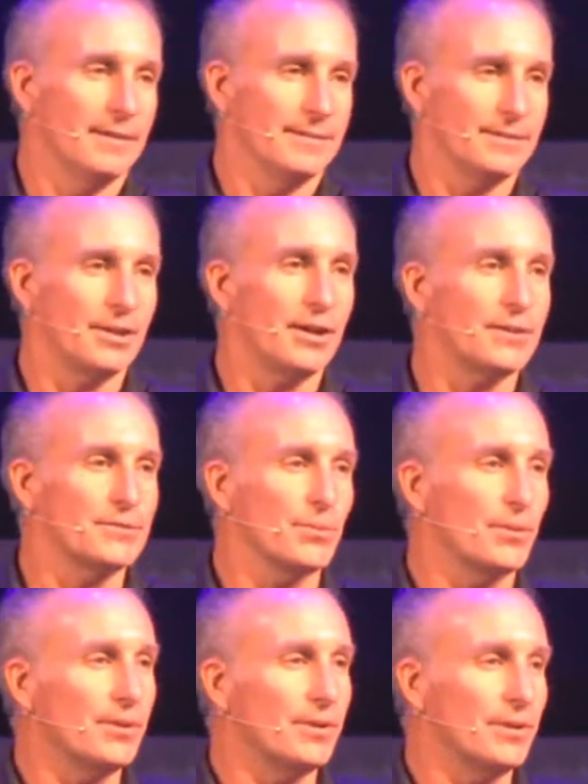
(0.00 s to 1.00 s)
to God's
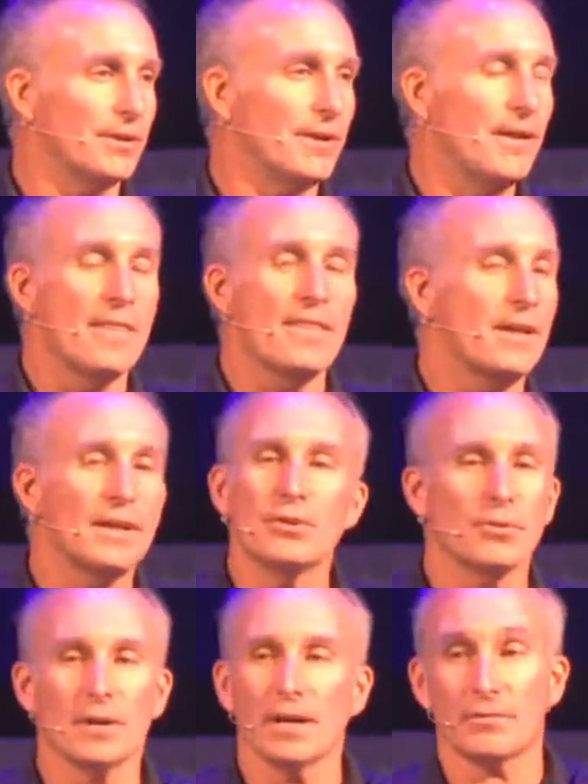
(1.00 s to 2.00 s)
word, then you
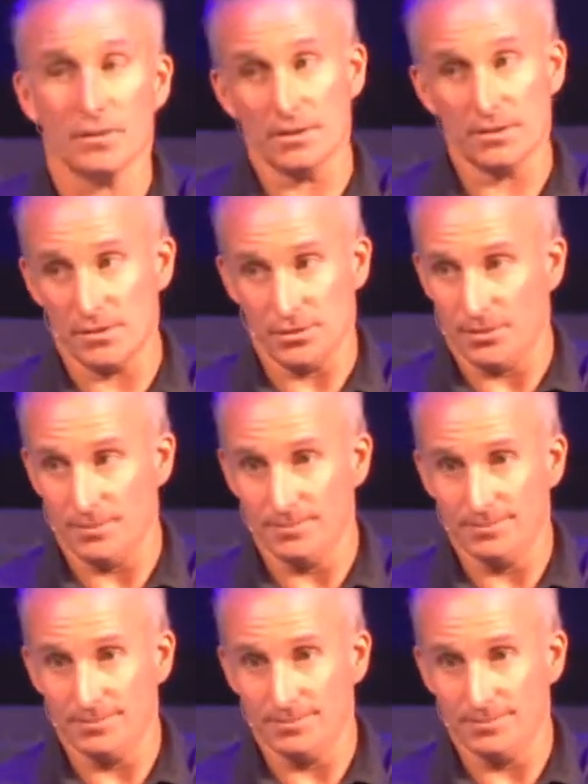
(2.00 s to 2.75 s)
don't have to listen to them.